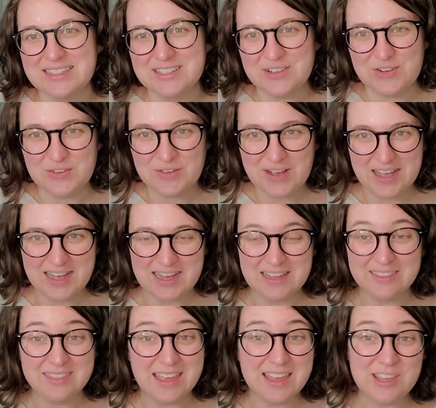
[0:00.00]
So uh,
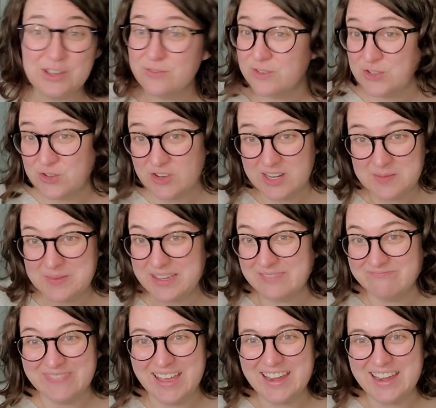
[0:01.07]
thank you for joining me.